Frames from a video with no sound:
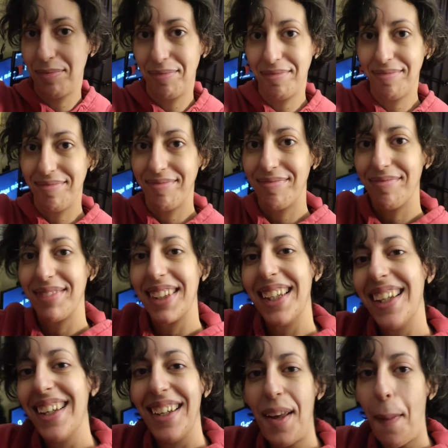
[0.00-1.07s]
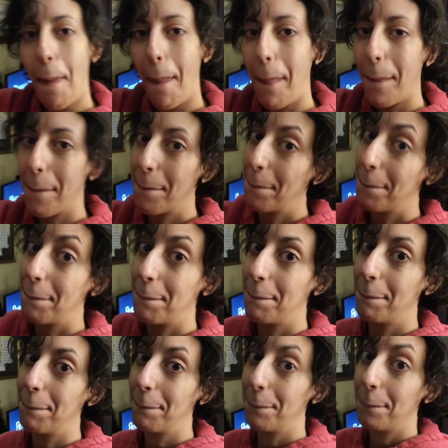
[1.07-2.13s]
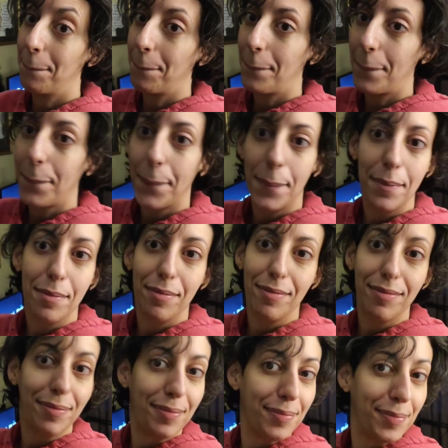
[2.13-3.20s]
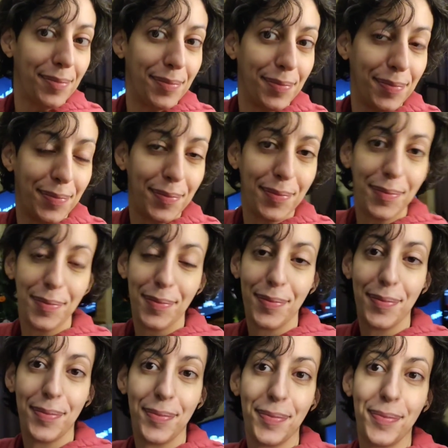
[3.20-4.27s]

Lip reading: Nobody speaks.